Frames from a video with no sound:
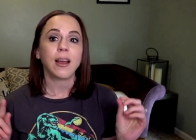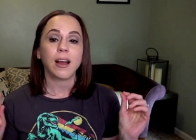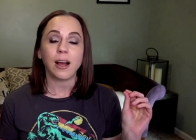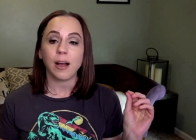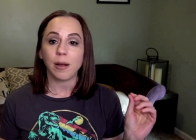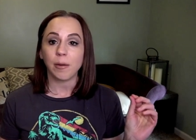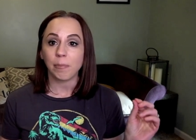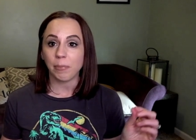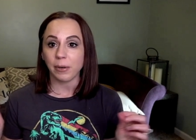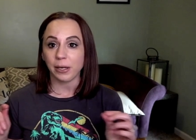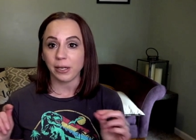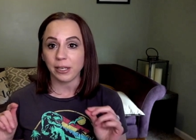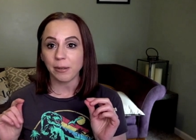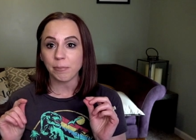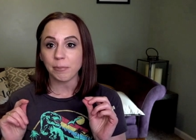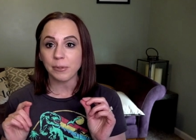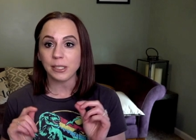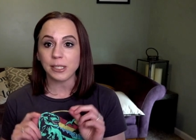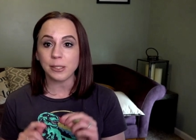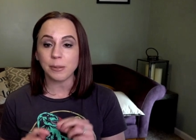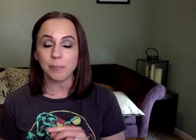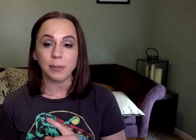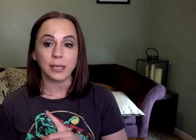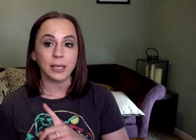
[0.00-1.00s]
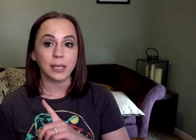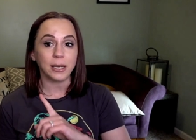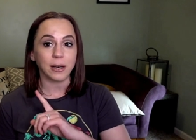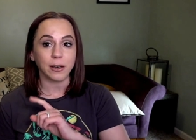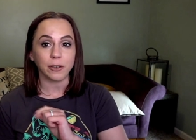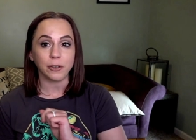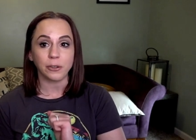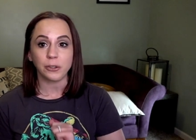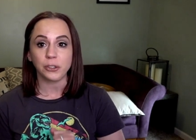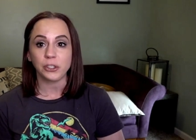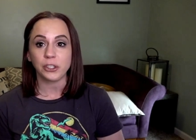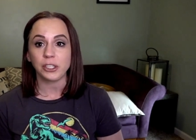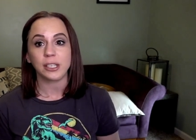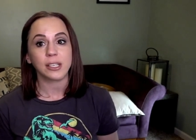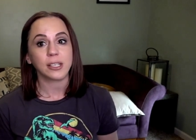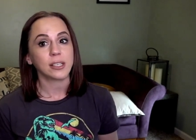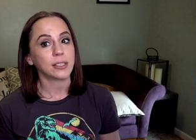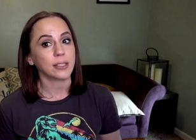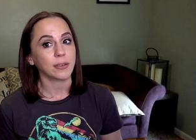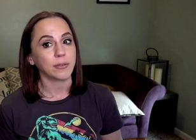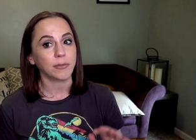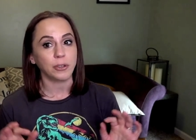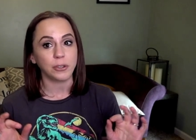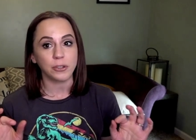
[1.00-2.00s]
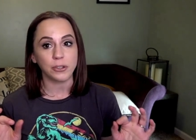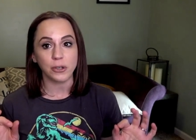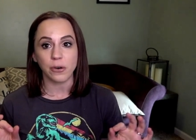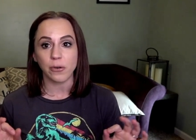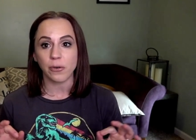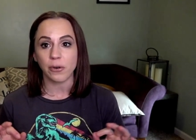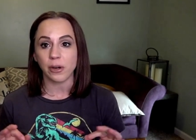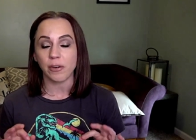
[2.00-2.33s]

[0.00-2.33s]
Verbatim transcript: I'll bring you up to speed on who she is if you don't,